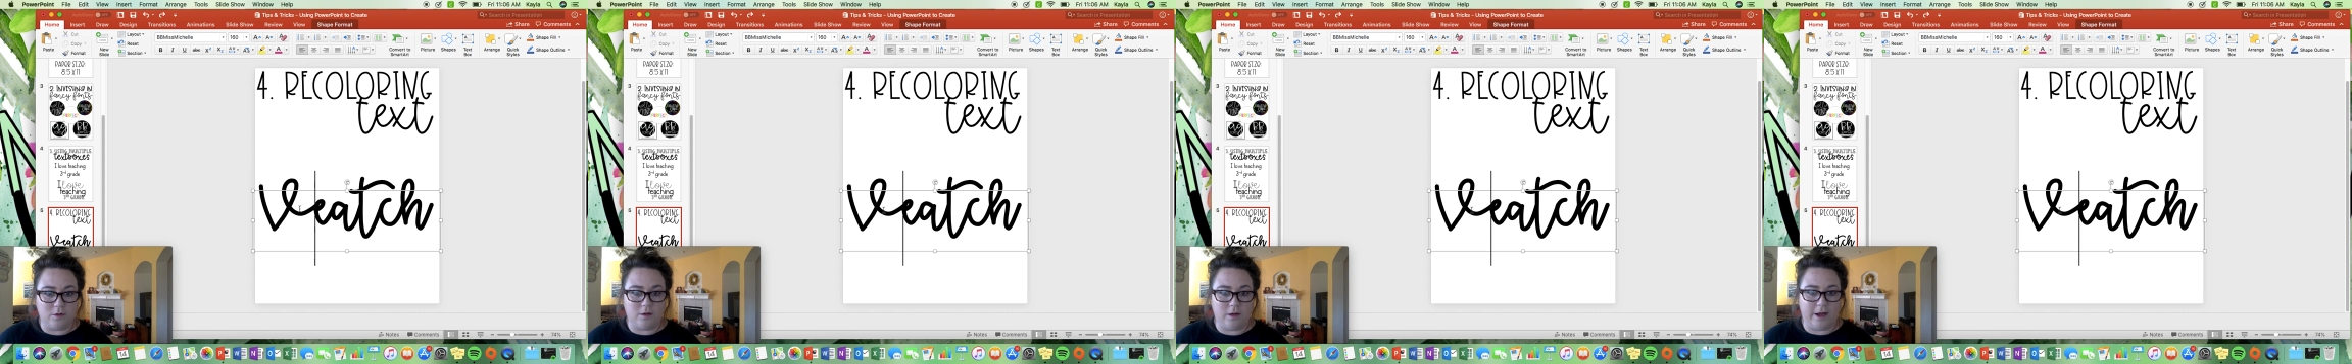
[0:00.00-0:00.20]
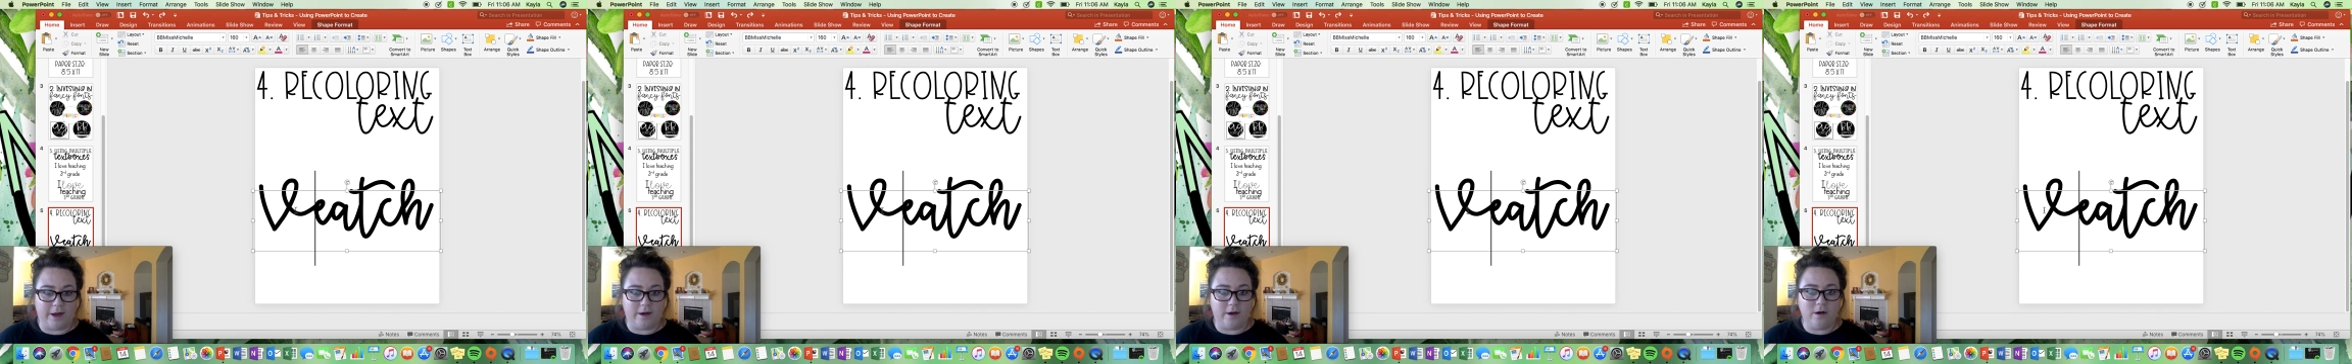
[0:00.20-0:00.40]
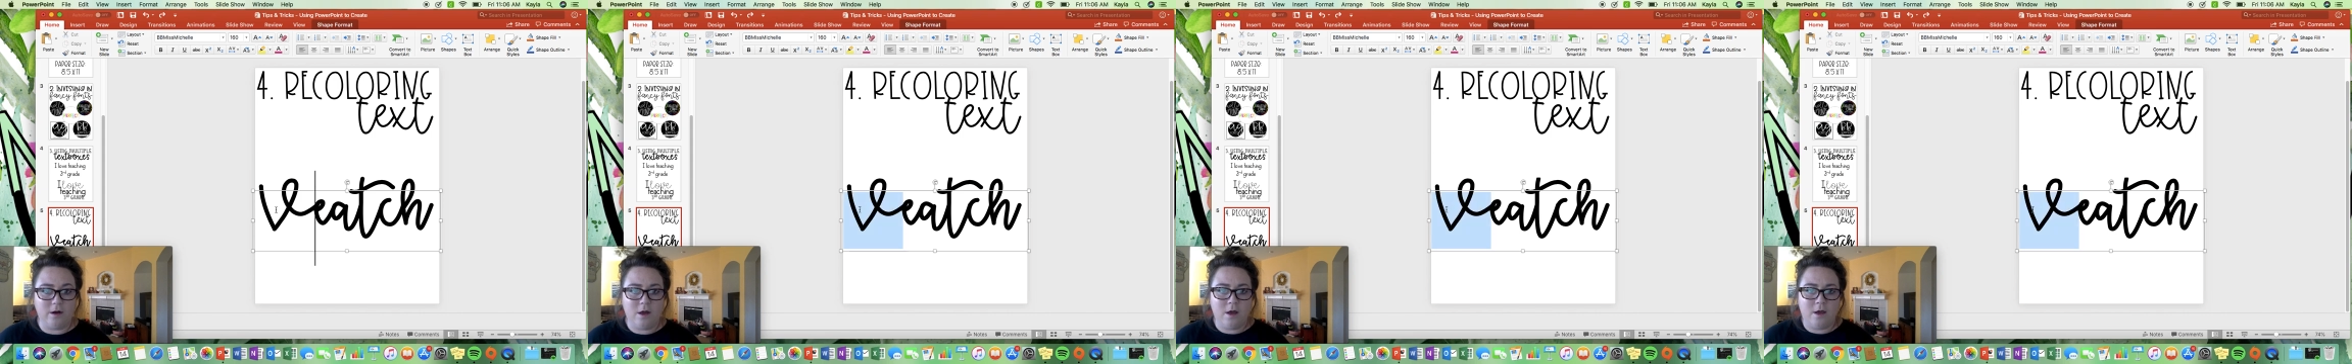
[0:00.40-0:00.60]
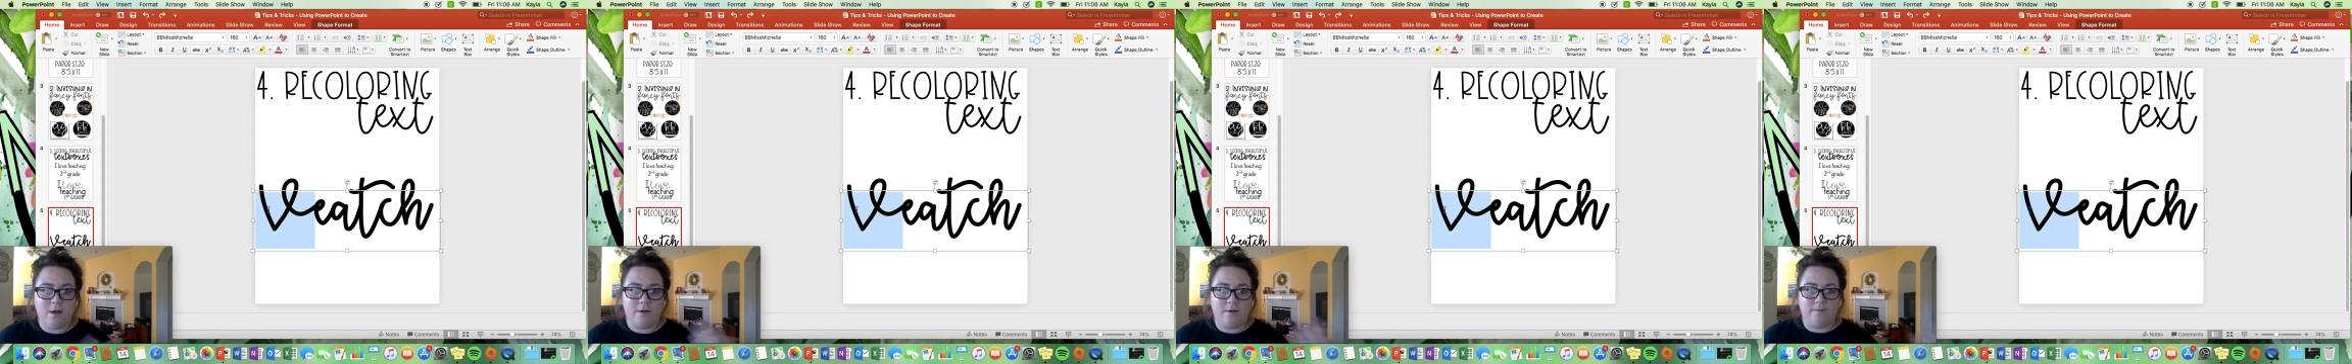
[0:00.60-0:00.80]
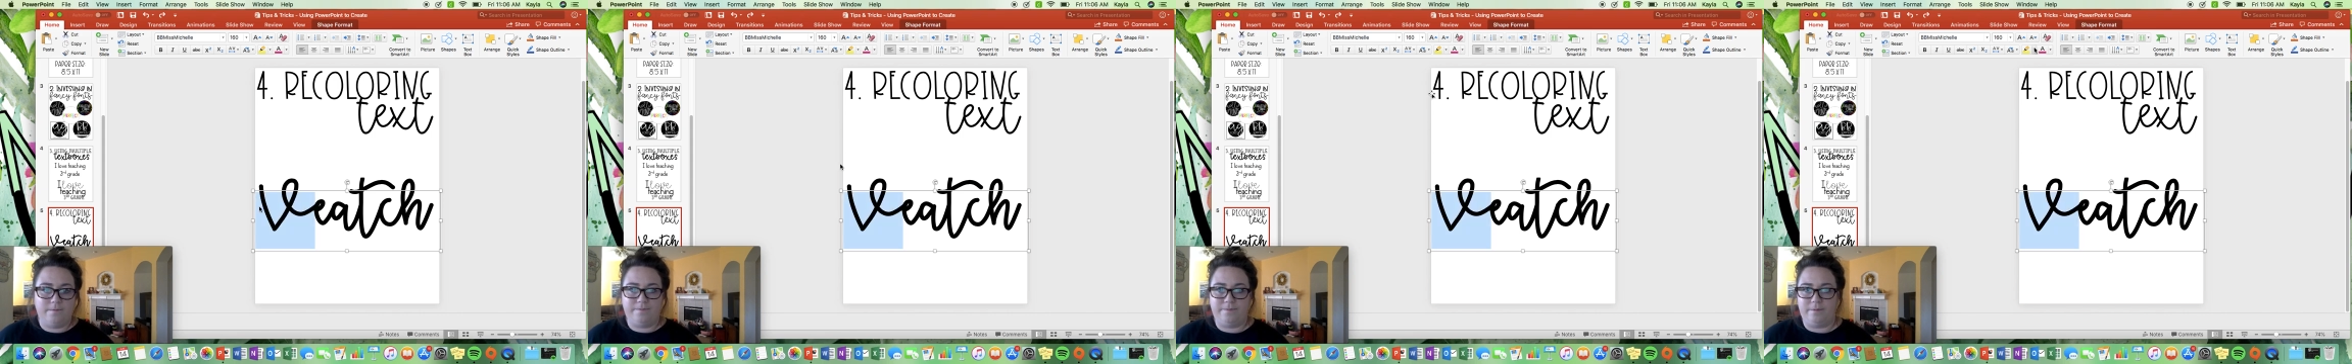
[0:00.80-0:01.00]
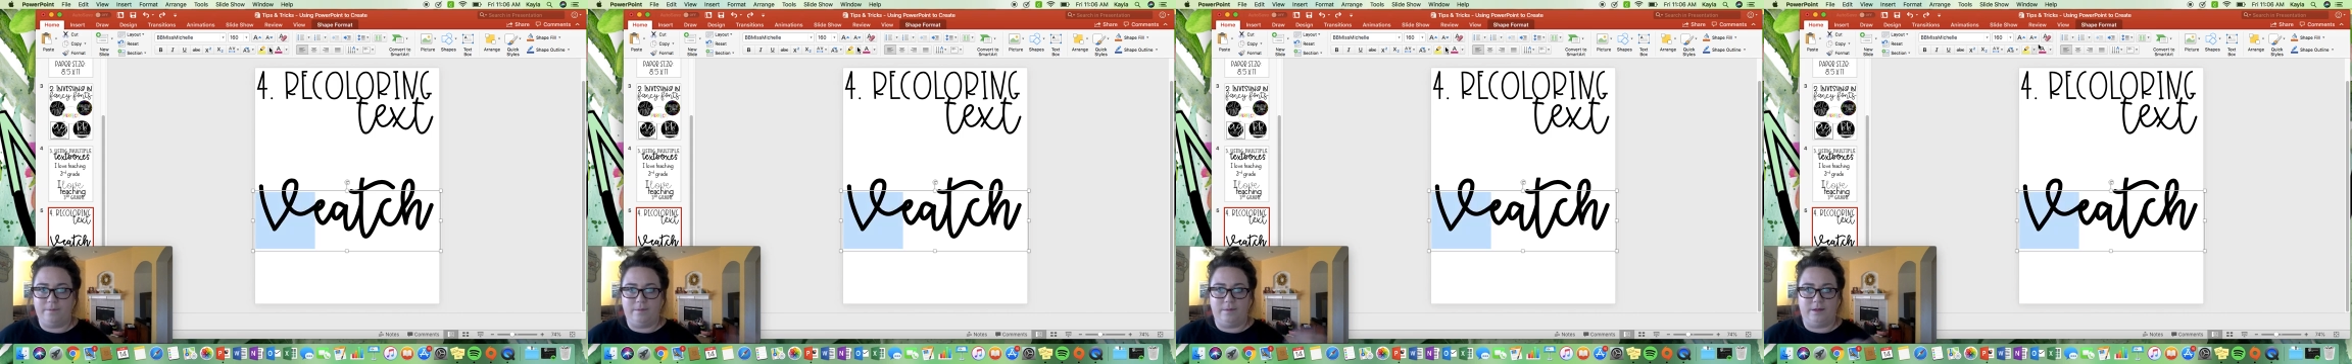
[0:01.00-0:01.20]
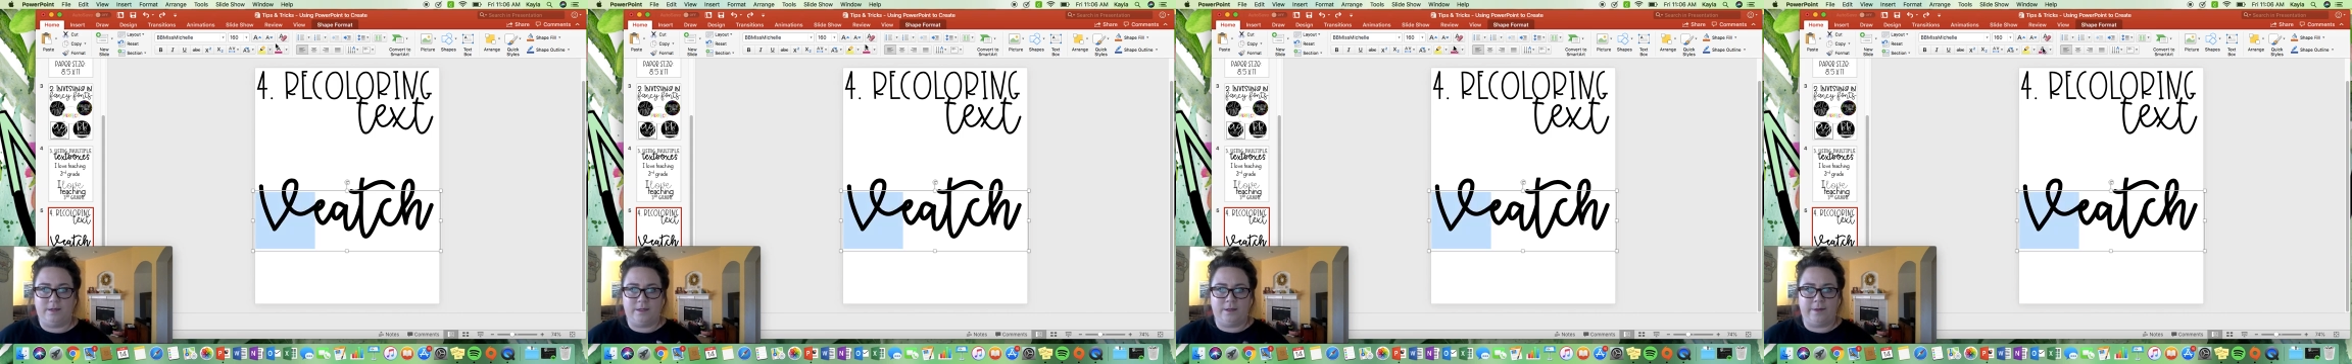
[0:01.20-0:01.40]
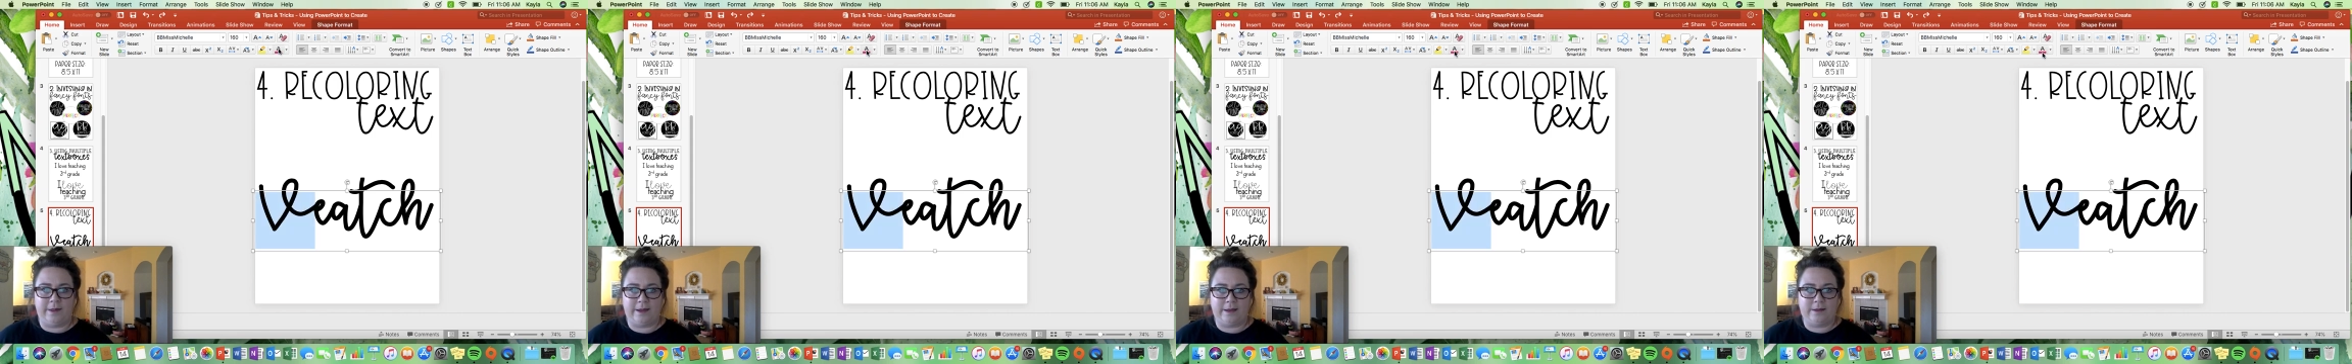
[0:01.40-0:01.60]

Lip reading: letter. So like,